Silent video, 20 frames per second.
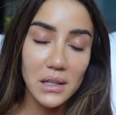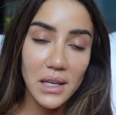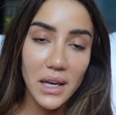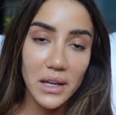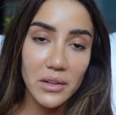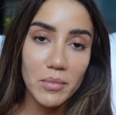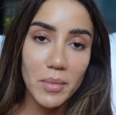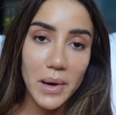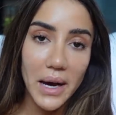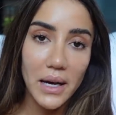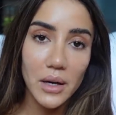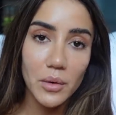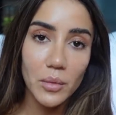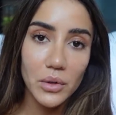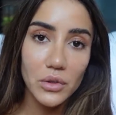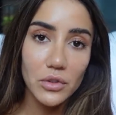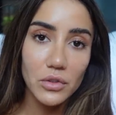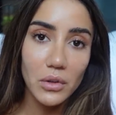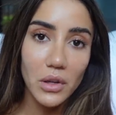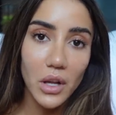get back
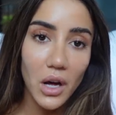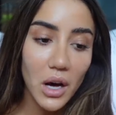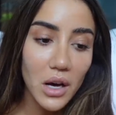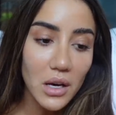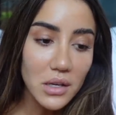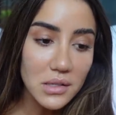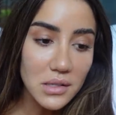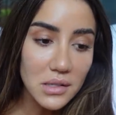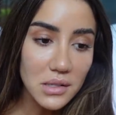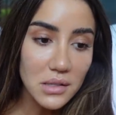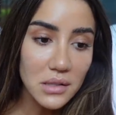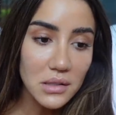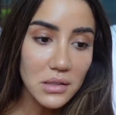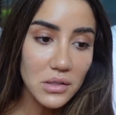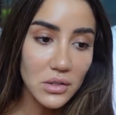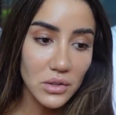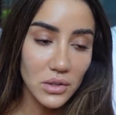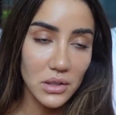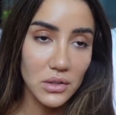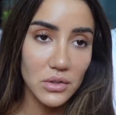what you lost,
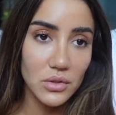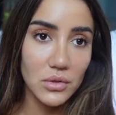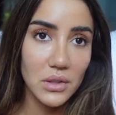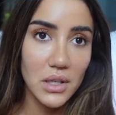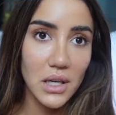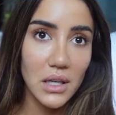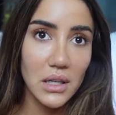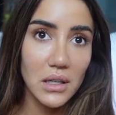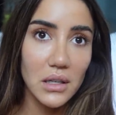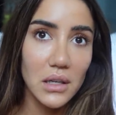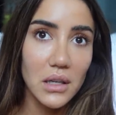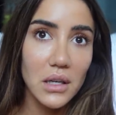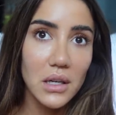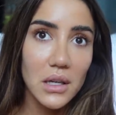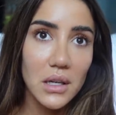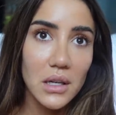so that you can